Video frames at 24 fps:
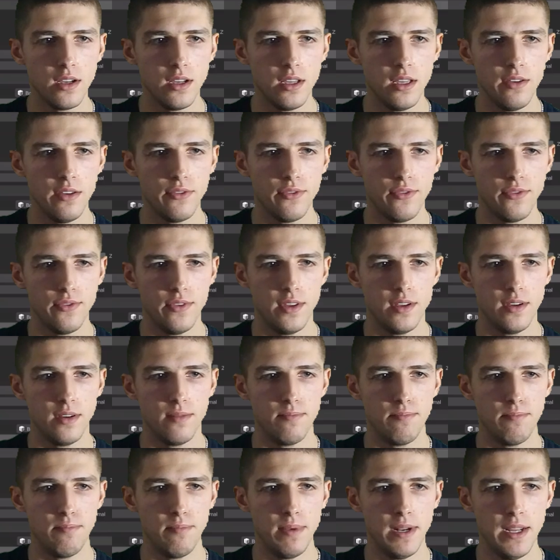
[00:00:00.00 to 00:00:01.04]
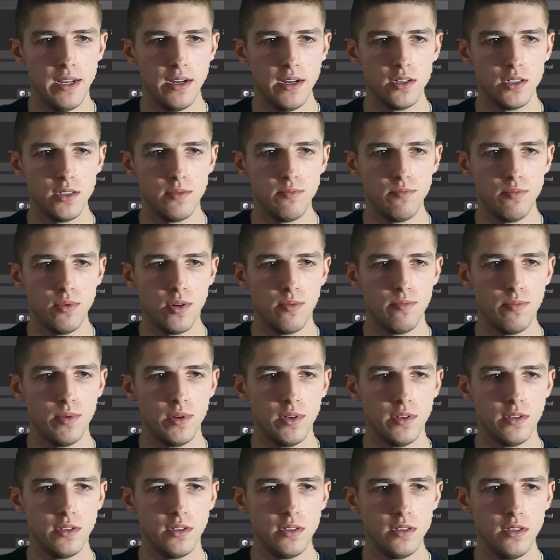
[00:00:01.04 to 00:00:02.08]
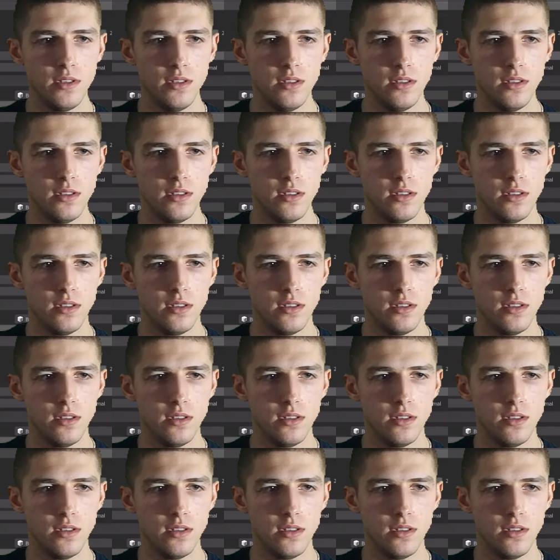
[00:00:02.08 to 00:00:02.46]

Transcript: if the player's property